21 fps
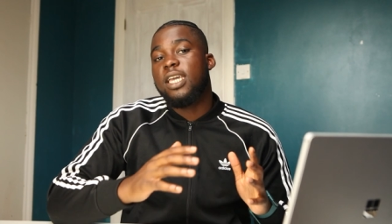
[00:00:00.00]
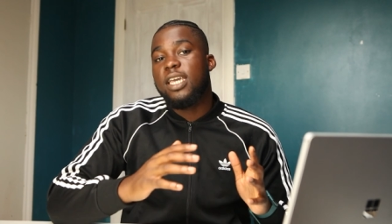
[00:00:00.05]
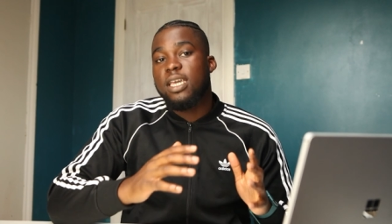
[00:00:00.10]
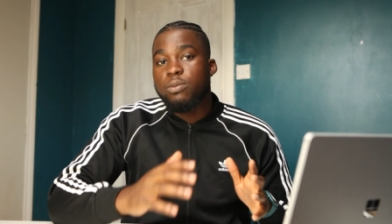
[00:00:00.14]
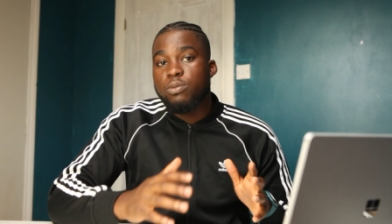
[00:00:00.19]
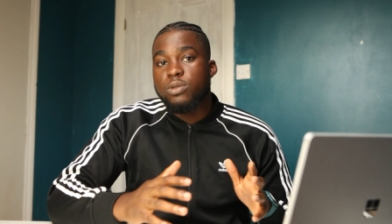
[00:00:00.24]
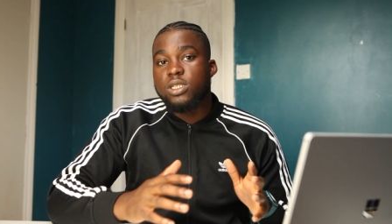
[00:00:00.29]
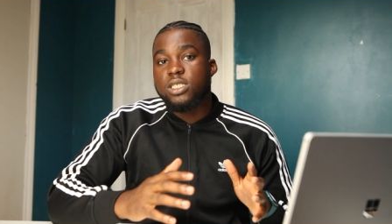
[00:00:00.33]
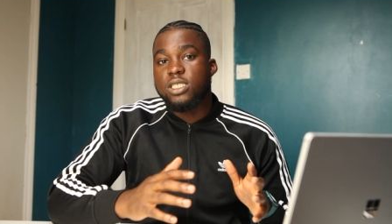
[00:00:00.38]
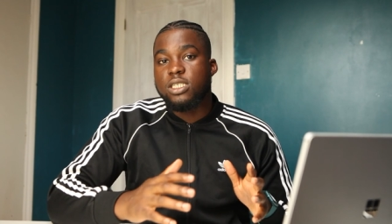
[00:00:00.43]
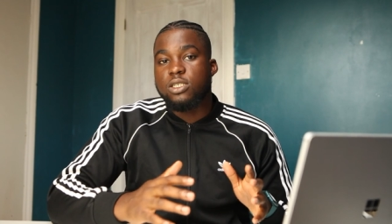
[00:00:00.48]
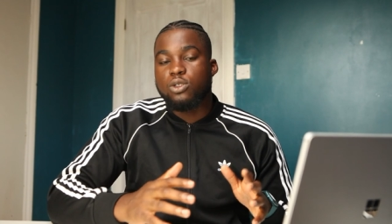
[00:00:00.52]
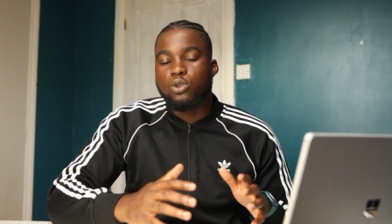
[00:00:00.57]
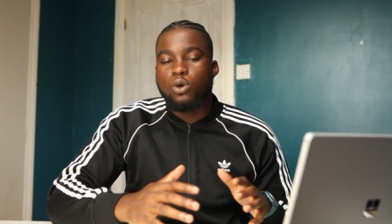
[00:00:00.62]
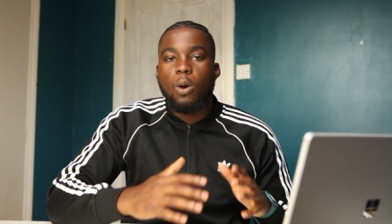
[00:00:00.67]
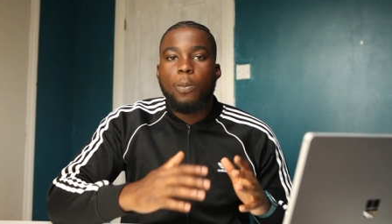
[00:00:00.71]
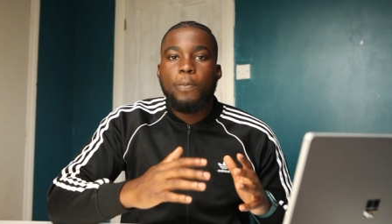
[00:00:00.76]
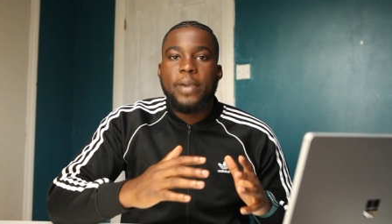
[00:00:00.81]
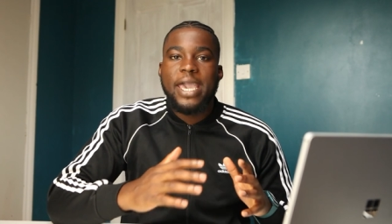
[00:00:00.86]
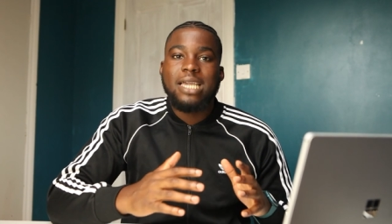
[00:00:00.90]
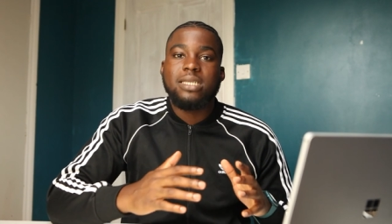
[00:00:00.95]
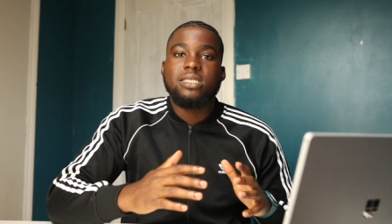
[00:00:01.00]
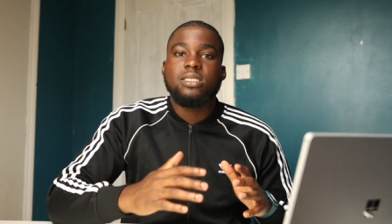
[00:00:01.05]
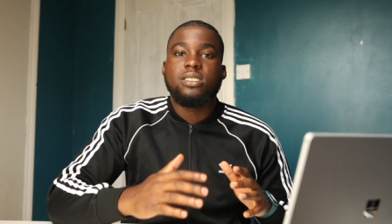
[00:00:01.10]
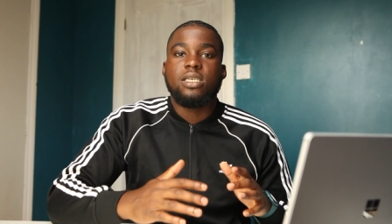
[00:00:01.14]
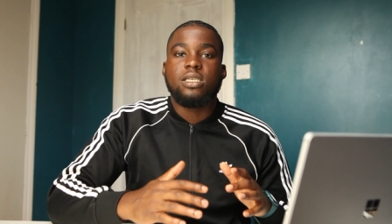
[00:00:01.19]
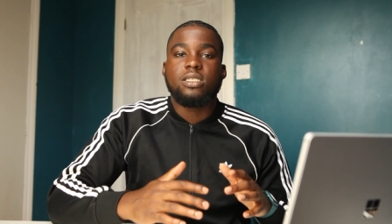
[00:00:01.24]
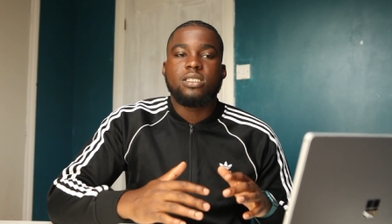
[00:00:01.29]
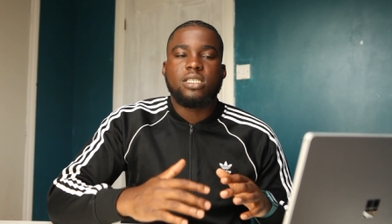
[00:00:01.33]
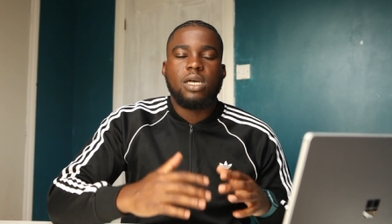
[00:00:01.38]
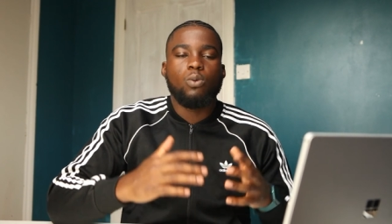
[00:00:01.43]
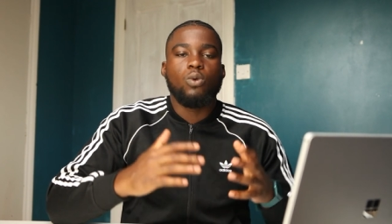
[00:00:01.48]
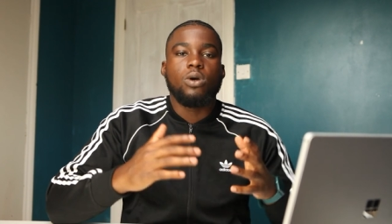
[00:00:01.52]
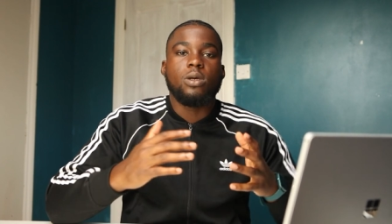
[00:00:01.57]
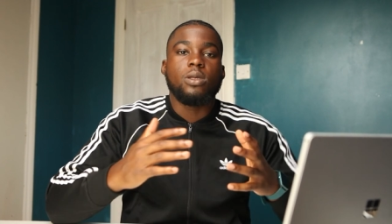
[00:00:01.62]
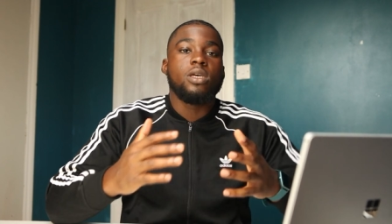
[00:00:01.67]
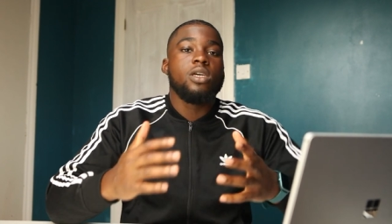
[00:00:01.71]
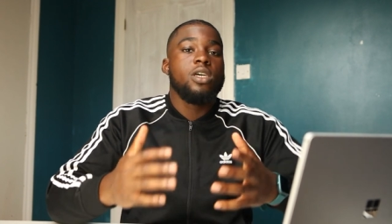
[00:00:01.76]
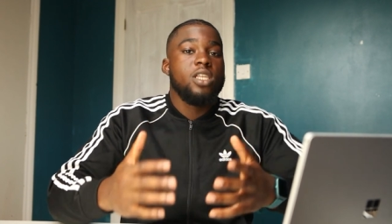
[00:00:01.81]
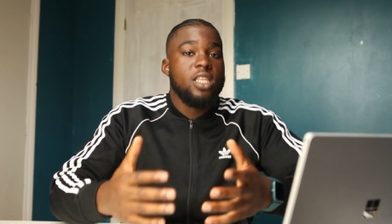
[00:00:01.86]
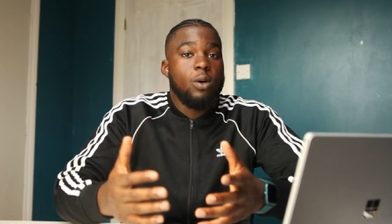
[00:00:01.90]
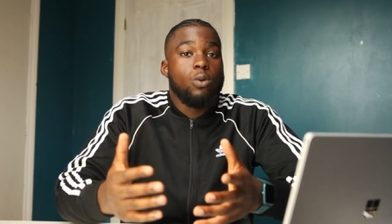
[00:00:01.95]
images or paintings that
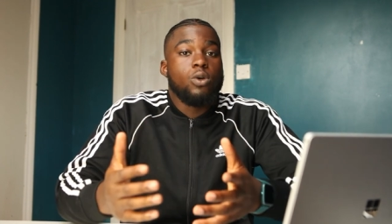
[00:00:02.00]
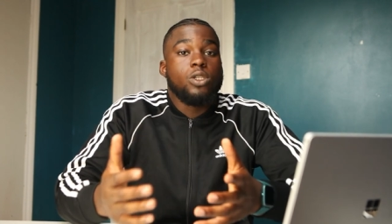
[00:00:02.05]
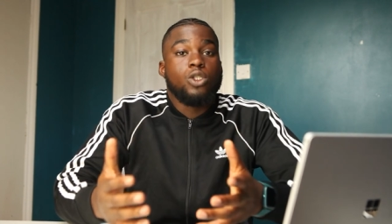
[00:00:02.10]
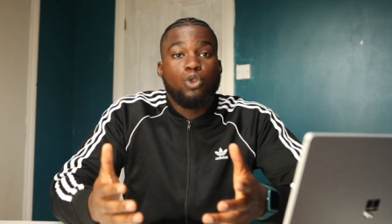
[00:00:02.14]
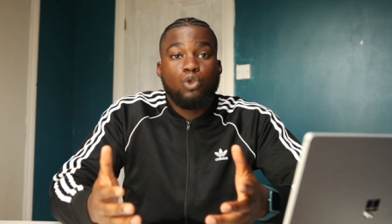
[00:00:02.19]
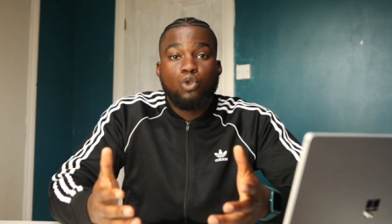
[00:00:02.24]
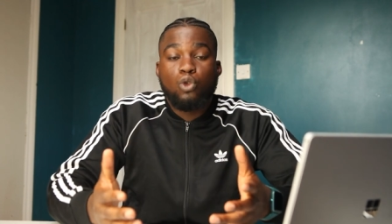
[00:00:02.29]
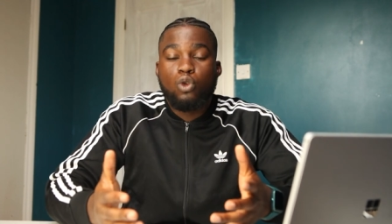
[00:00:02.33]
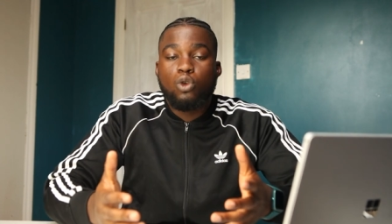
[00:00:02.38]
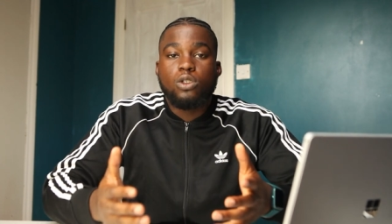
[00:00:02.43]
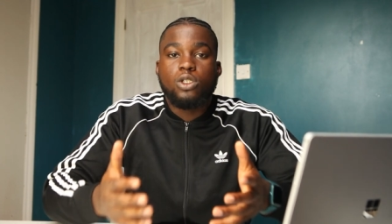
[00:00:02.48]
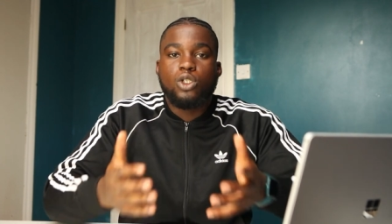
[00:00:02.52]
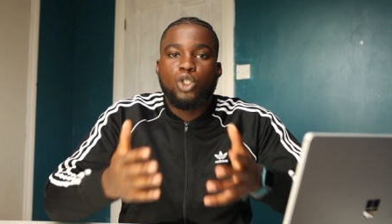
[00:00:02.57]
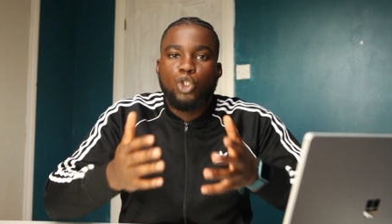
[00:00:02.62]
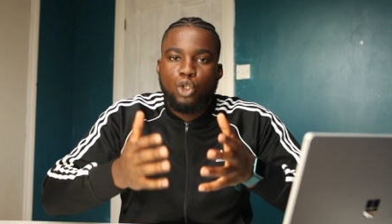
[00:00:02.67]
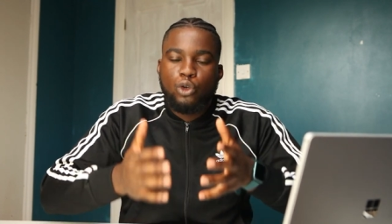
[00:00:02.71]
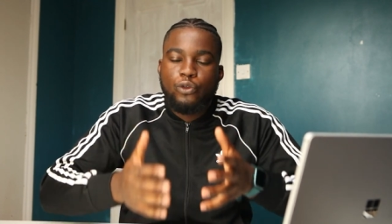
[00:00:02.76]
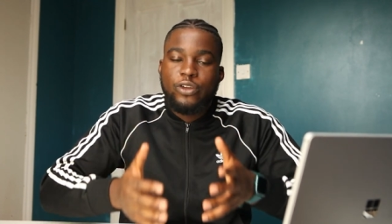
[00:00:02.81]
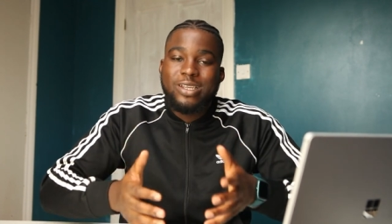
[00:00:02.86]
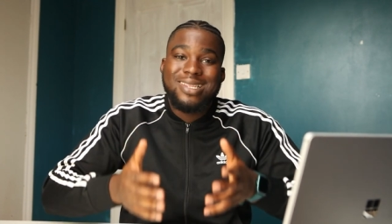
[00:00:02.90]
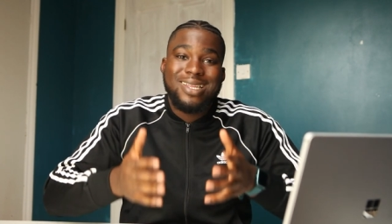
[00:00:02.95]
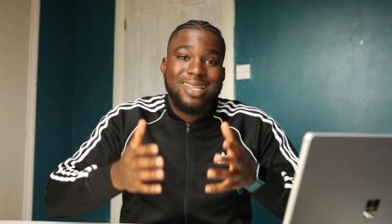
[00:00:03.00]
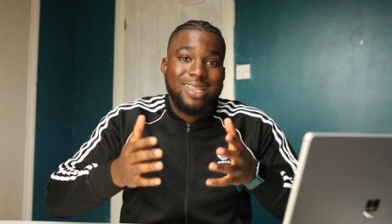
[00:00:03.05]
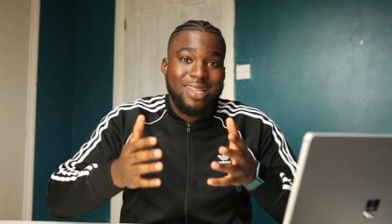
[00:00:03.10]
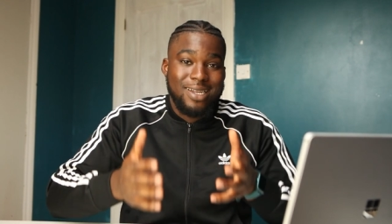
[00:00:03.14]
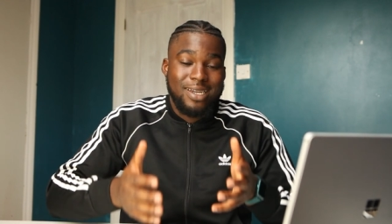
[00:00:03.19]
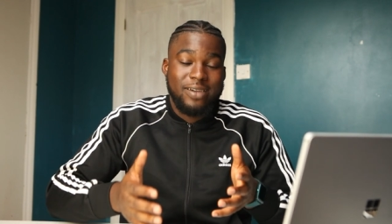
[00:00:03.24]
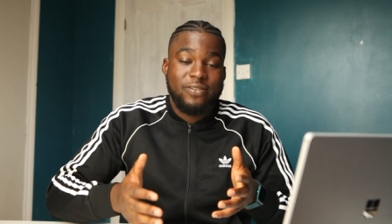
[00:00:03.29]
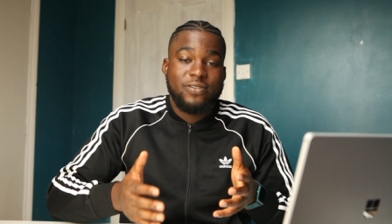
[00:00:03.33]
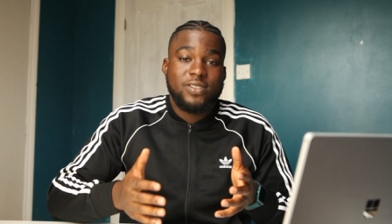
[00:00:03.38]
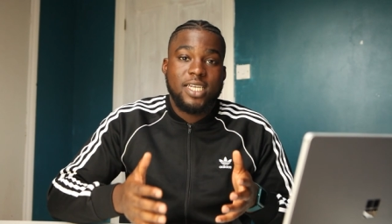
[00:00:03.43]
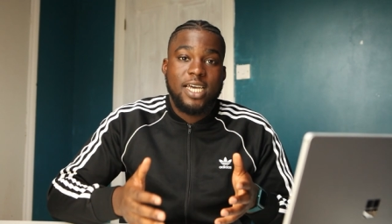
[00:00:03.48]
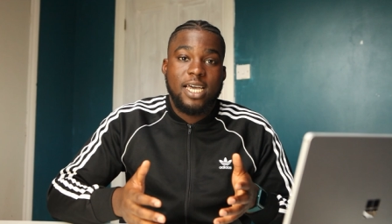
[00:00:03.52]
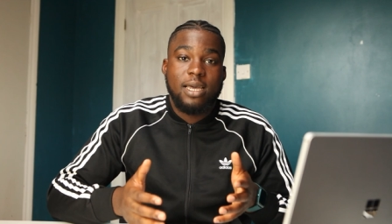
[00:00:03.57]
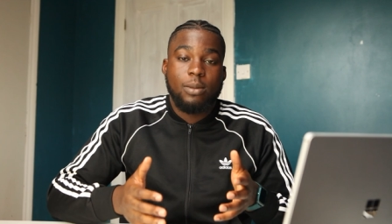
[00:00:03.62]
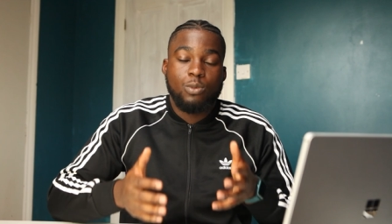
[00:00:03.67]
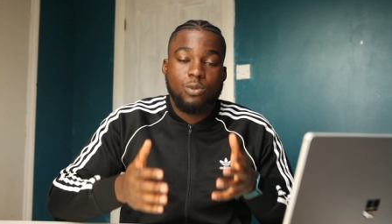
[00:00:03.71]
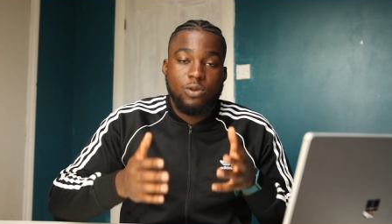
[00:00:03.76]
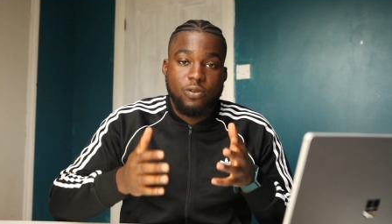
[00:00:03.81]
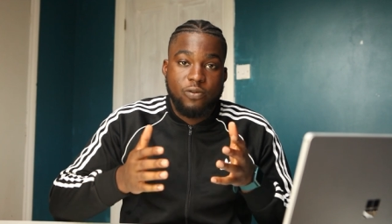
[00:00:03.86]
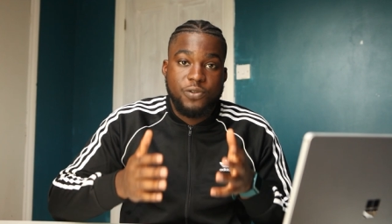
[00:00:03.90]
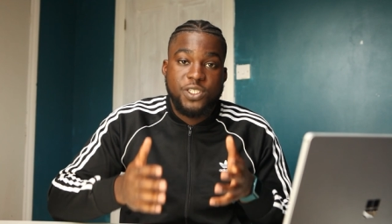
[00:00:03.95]
were drawn during the lifetime
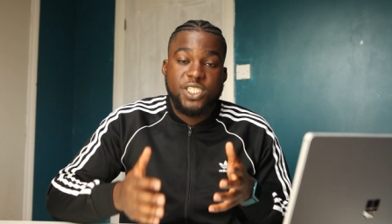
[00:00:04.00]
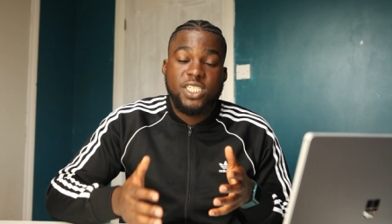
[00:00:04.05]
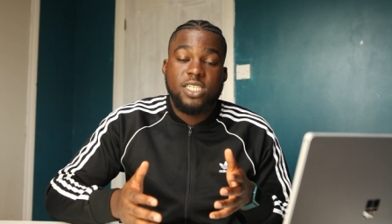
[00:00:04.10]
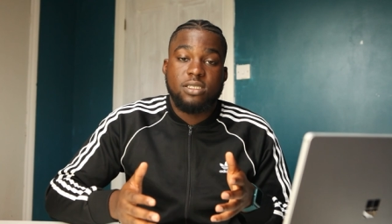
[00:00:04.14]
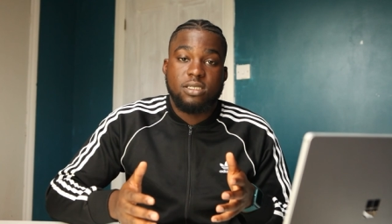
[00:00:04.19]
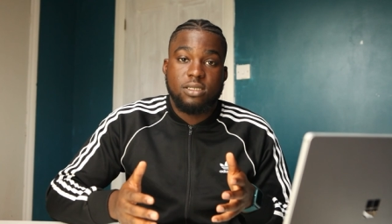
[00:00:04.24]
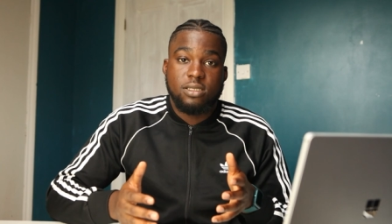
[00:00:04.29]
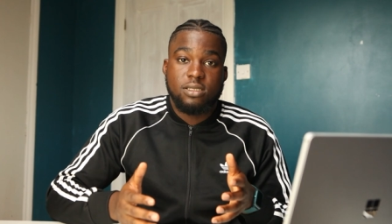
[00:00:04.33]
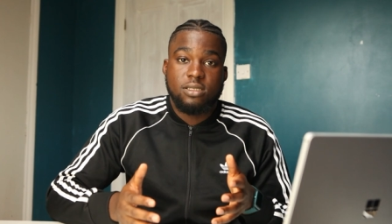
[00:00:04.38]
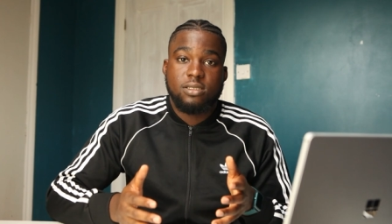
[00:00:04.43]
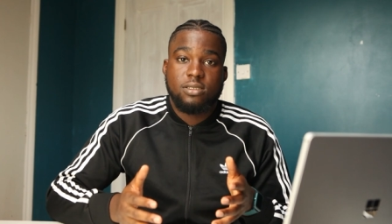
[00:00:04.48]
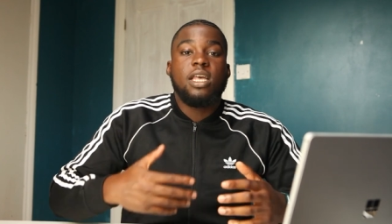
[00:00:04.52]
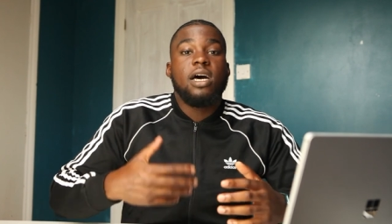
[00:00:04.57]
of Jesus.